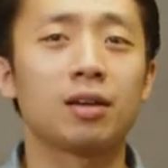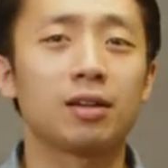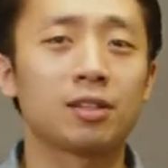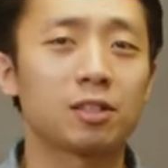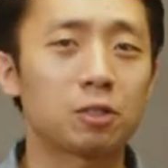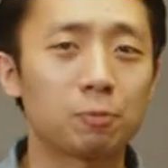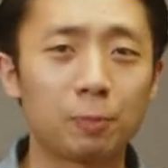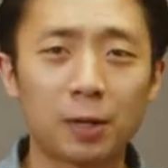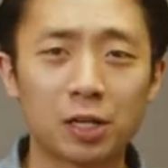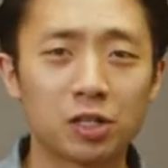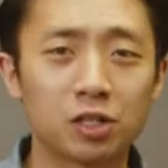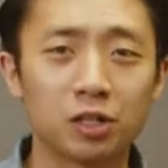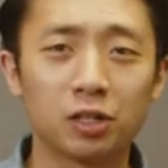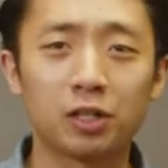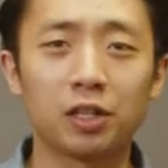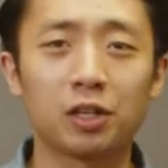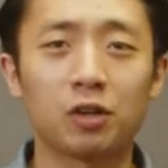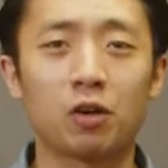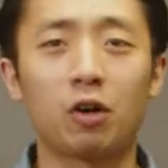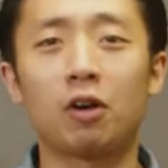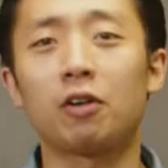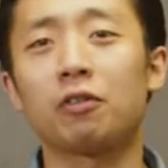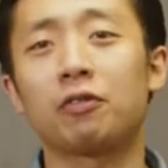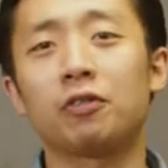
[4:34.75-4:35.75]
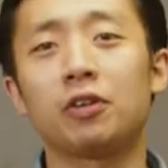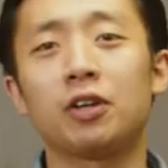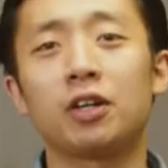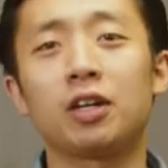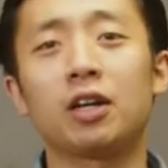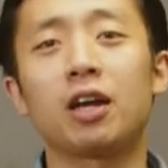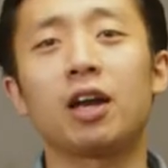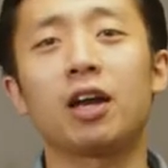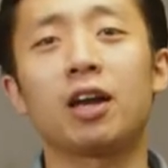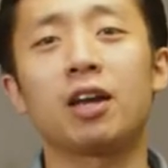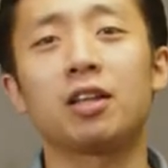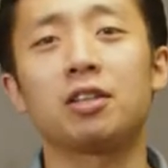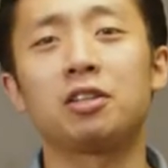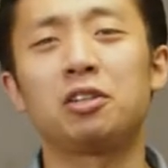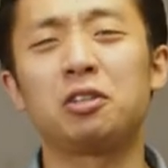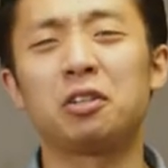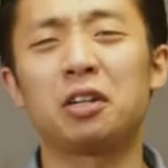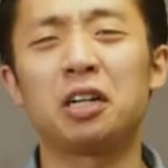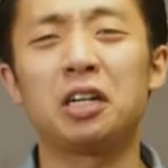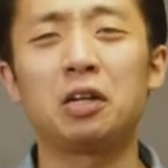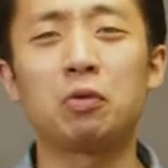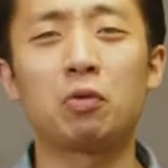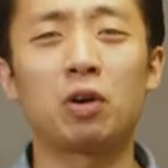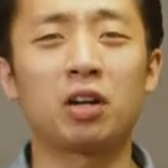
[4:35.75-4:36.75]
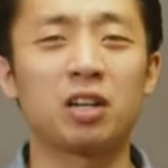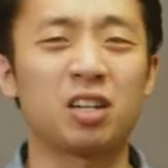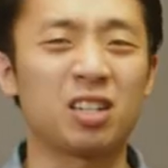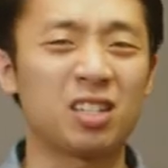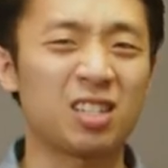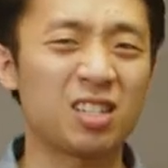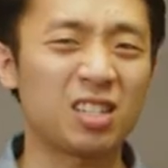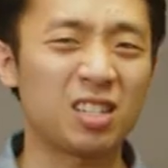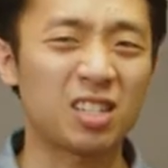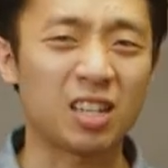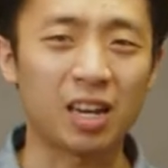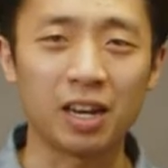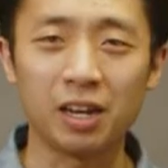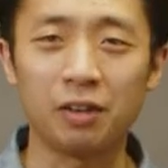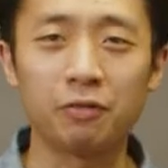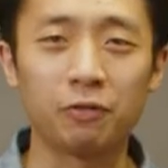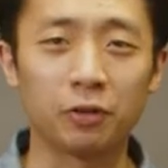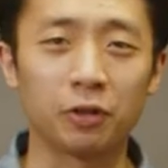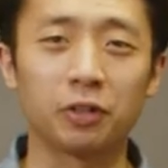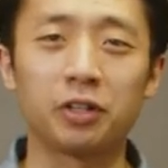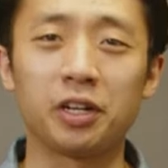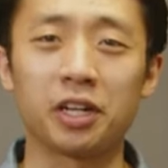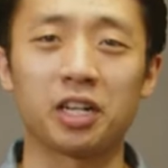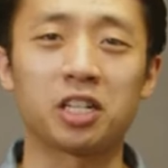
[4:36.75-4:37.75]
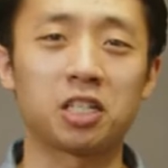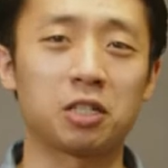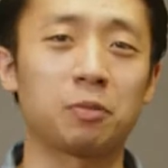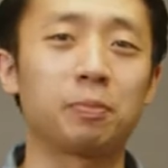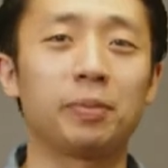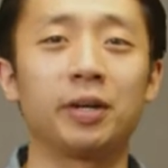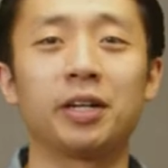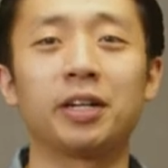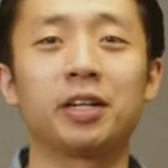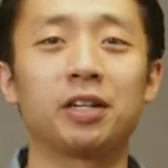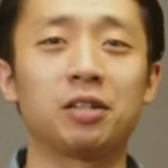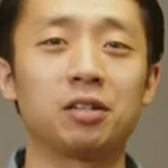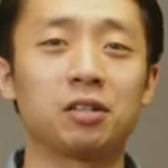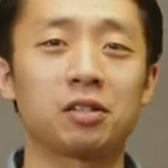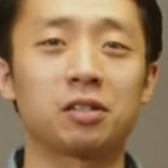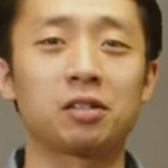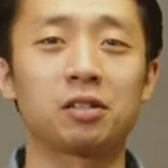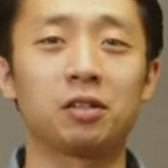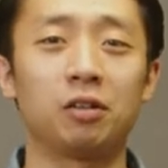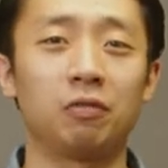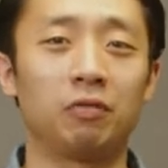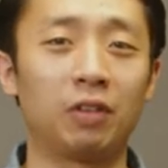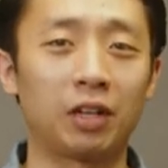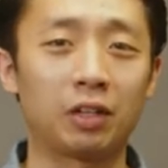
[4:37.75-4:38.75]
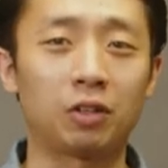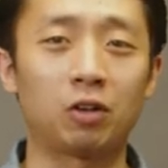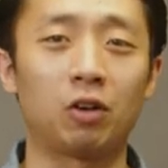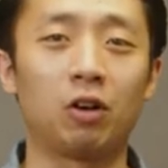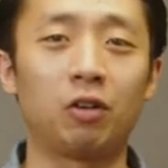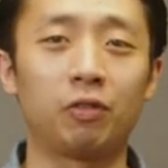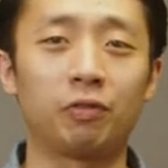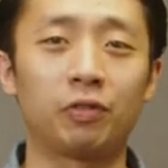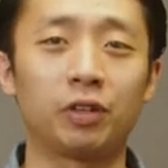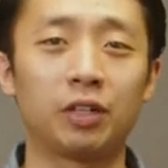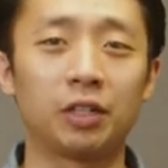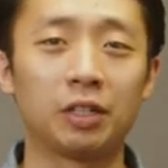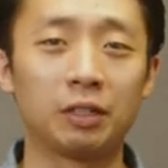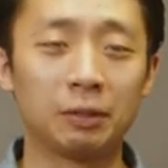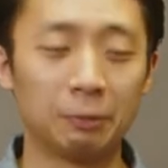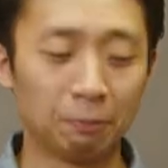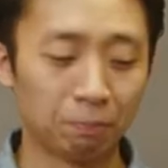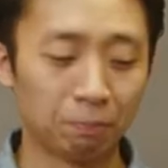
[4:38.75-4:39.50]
specialty coffee and you really want to savor the experience of that coffee.